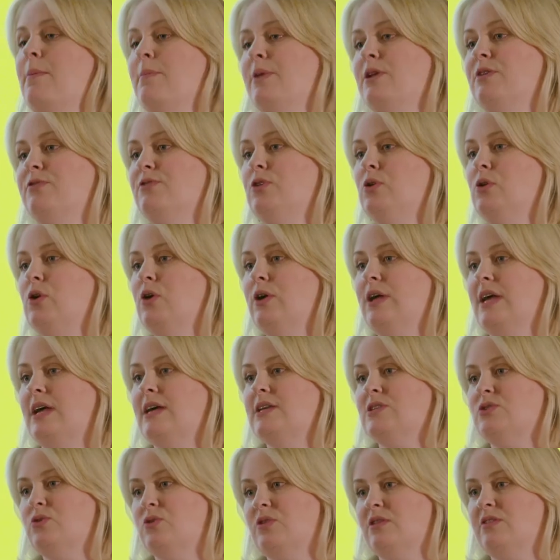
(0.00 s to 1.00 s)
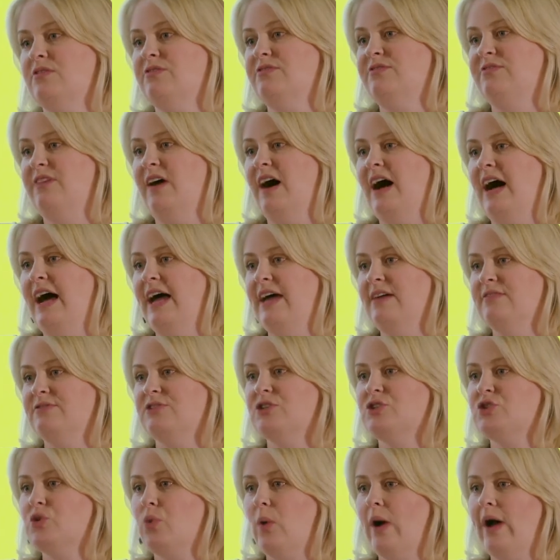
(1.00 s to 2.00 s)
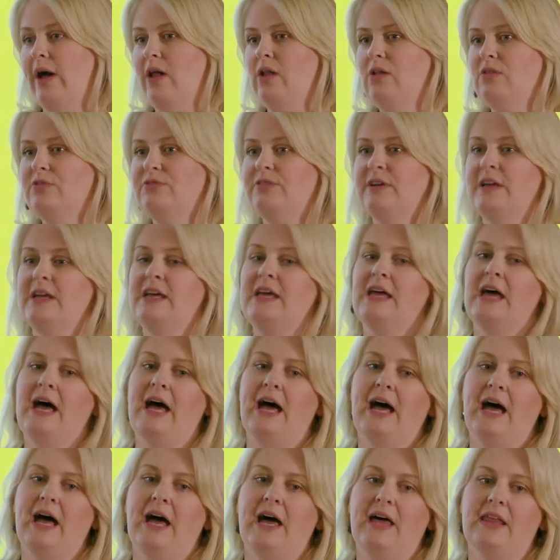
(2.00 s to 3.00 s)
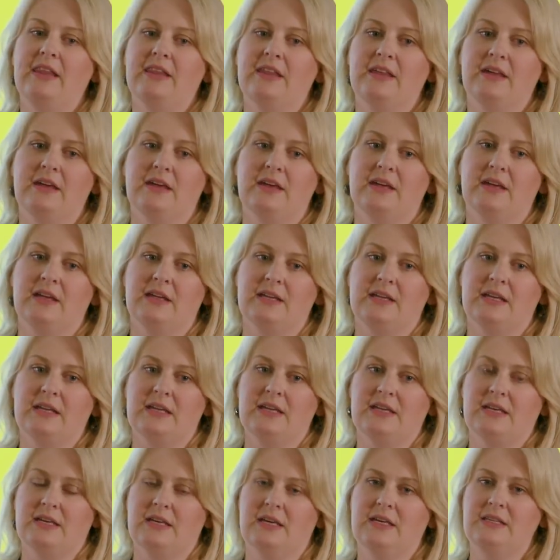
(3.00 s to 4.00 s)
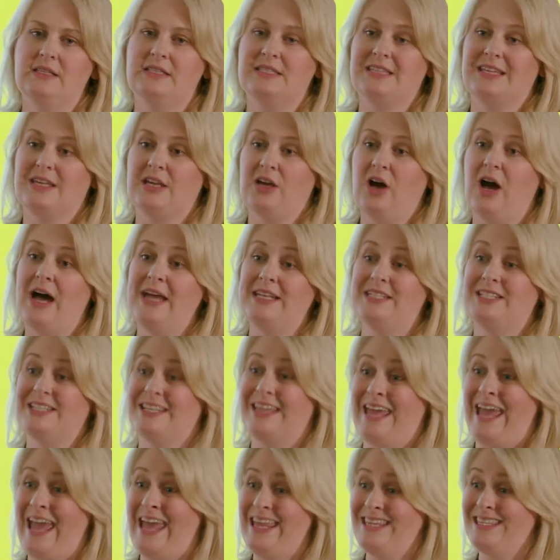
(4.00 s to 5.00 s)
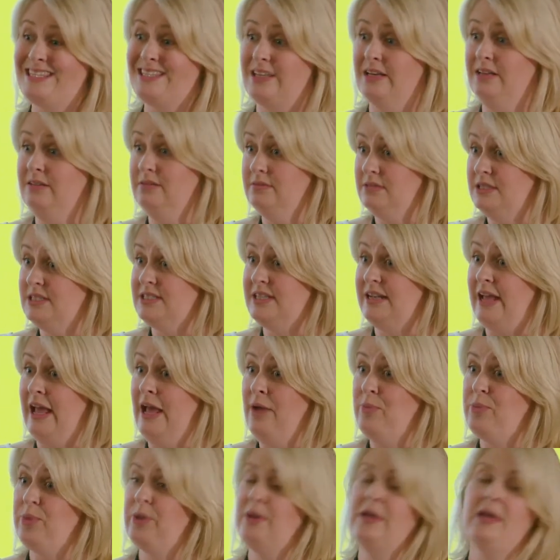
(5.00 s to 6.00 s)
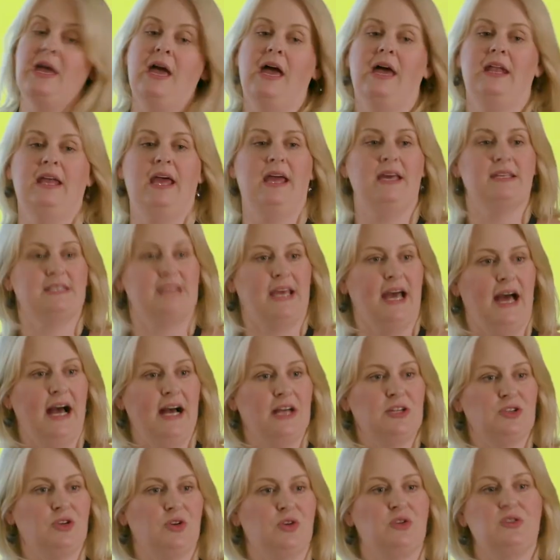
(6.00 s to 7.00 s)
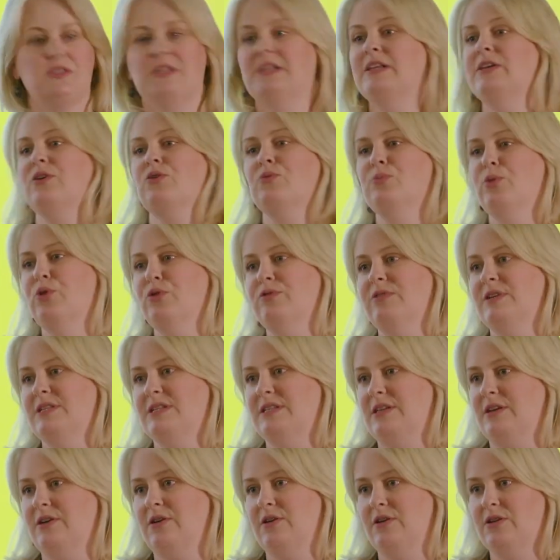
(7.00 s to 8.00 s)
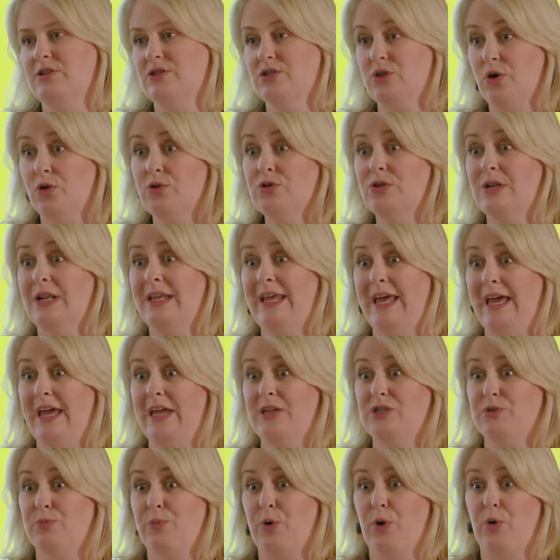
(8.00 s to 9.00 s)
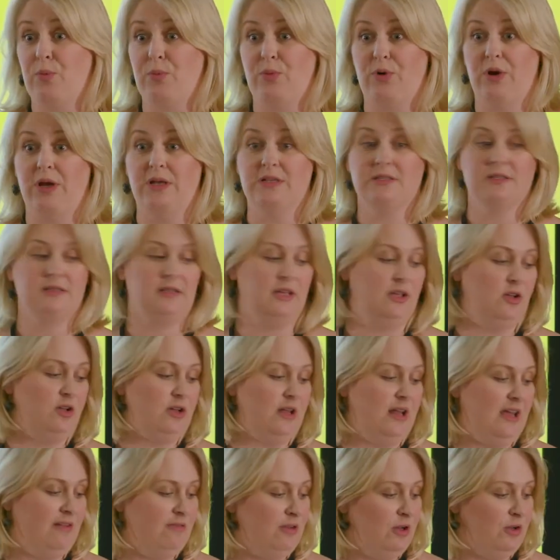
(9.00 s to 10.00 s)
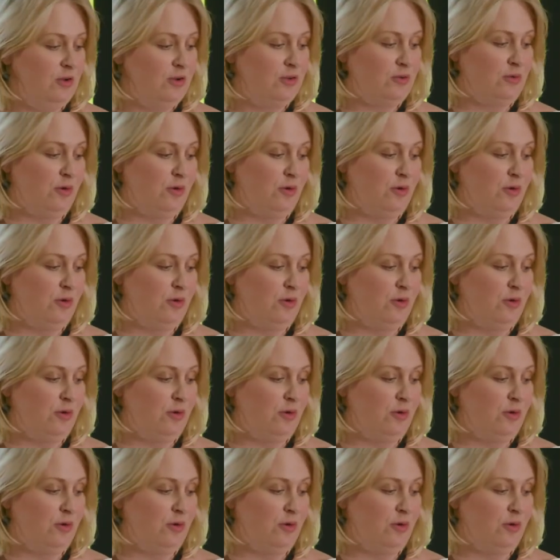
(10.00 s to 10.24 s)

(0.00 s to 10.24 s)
but if you're looking at sort of the 5 to 12, the Kids Guide to Cancer is an app, and it has cartoons and little movies that are totally age appropriate that you can have a look